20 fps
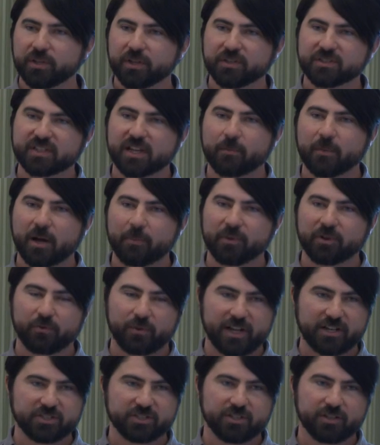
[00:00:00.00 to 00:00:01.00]
those come up and
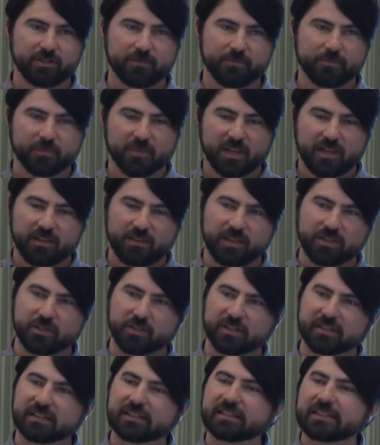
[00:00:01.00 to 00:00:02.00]
register, then you
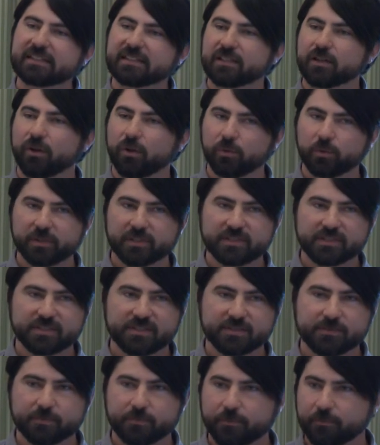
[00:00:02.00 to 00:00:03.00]
can delete the old
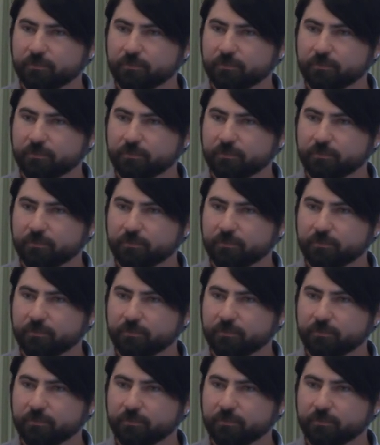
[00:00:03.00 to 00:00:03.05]
ones.